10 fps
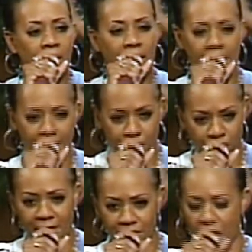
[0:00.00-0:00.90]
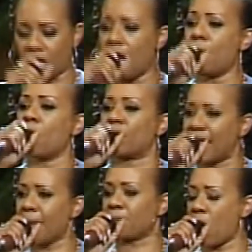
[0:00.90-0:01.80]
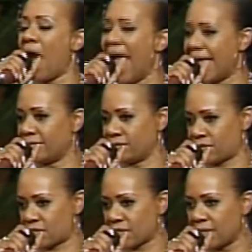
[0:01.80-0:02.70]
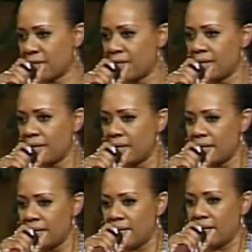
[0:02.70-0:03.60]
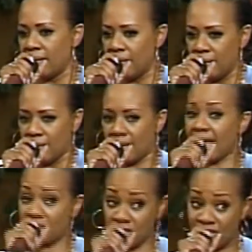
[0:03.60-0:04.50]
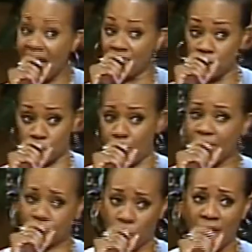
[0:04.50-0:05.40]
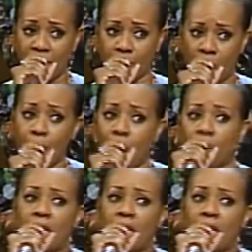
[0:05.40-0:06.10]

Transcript: an agenda. Come on, clap your hands like the devil's between them. Come on,